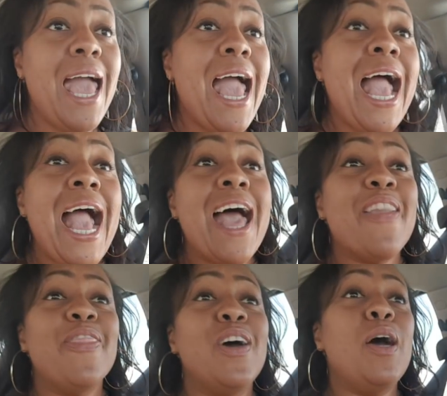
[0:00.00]

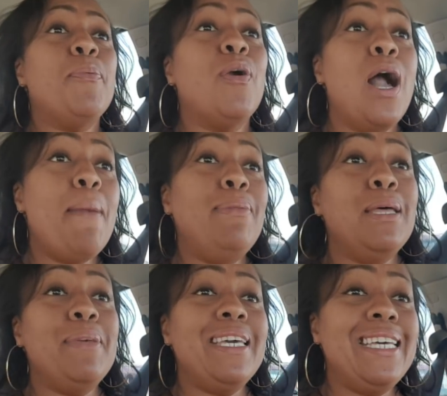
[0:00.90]
The
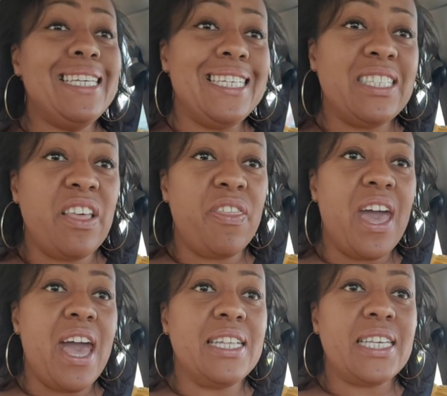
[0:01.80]
problem is
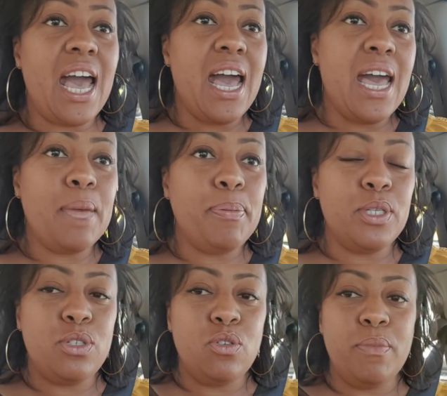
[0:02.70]
that I
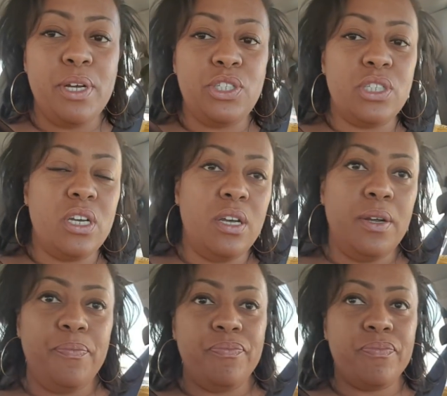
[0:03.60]
put too much,
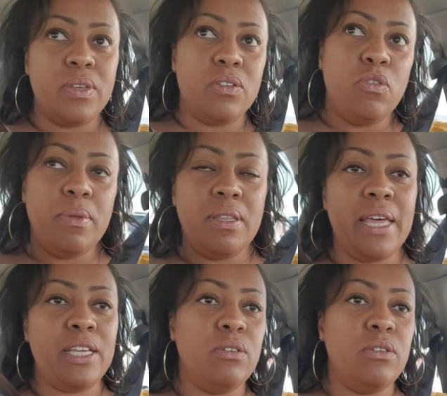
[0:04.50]
like